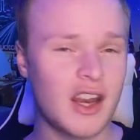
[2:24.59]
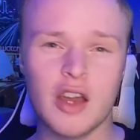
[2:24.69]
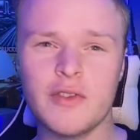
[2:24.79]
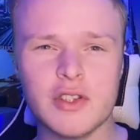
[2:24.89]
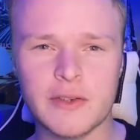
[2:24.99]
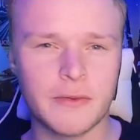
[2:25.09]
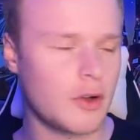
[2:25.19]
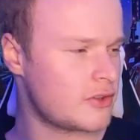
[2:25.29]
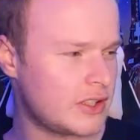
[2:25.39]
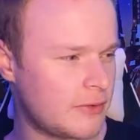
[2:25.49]
And I've used it for
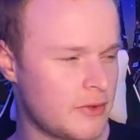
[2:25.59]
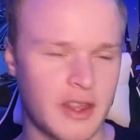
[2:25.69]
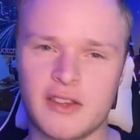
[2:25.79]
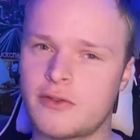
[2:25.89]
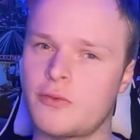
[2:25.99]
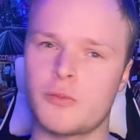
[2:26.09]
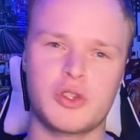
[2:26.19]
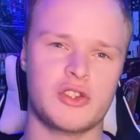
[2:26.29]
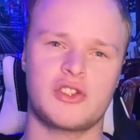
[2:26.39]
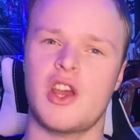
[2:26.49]
lots of different things, from
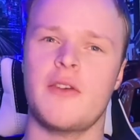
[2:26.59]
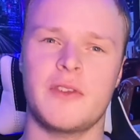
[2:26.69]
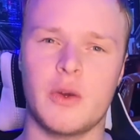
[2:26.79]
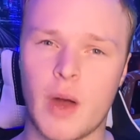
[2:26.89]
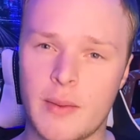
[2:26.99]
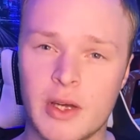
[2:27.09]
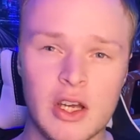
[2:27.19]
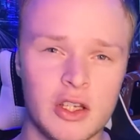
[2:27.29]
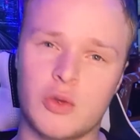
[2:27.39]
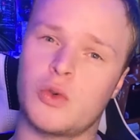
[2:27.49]
just surfing the web
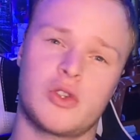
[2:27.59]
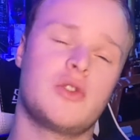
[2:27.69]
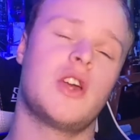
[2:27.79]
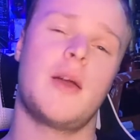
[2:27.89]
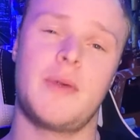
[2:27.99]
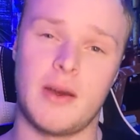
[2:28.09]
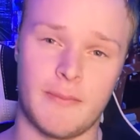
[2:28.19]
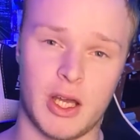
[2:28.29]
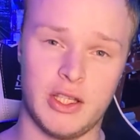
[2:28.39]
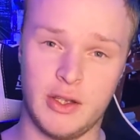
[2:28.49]
to also typing up
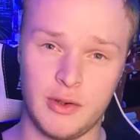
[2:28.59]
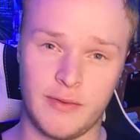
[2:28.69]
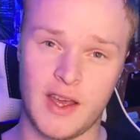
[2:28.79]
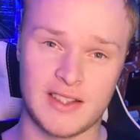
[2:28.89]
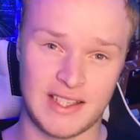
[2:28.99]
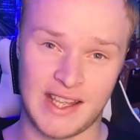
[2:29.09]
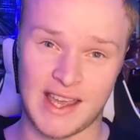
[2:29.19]
my university